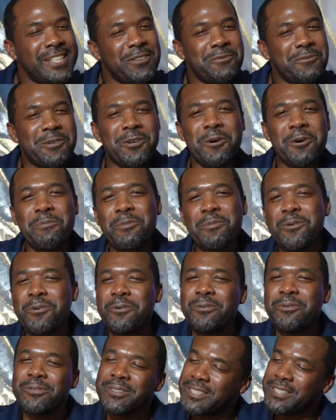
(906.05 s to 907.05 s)
We're gonna
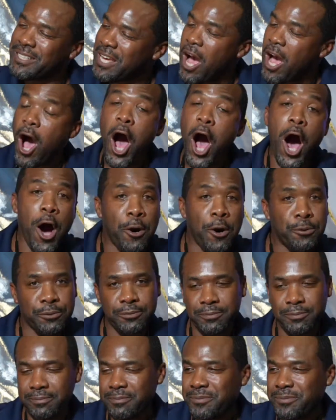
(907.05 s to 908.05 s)
move on.
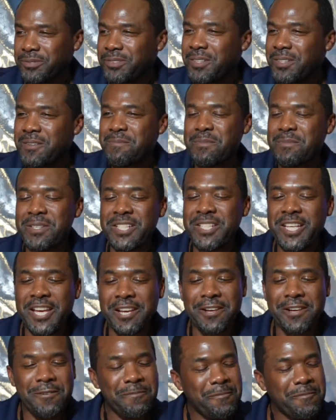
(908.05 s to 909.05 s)
But
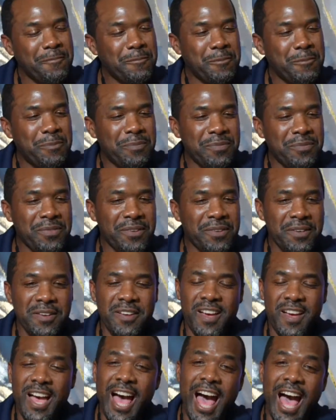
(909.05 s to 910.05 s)
yeah,
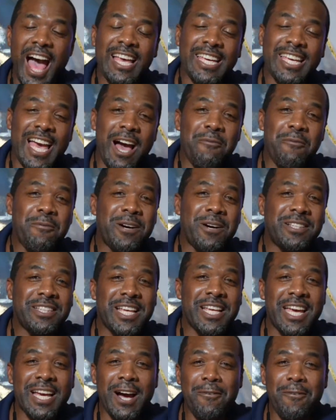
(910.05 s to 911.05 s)
I got one
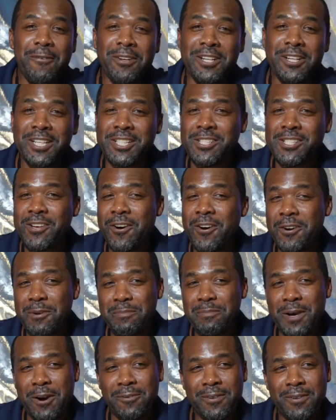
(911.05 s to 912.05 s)
thing I wanted to talk
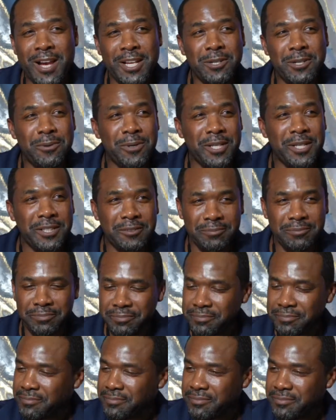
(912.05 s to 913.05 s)
about right quick.
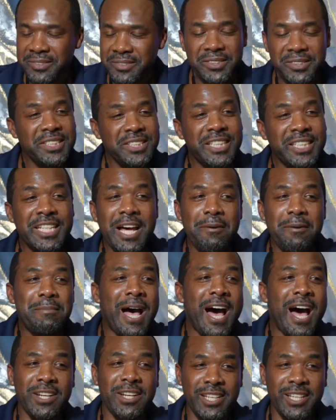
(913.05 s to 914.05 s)
Then I'm
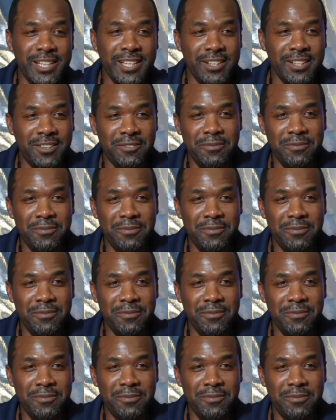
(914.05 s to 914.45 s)
out of here.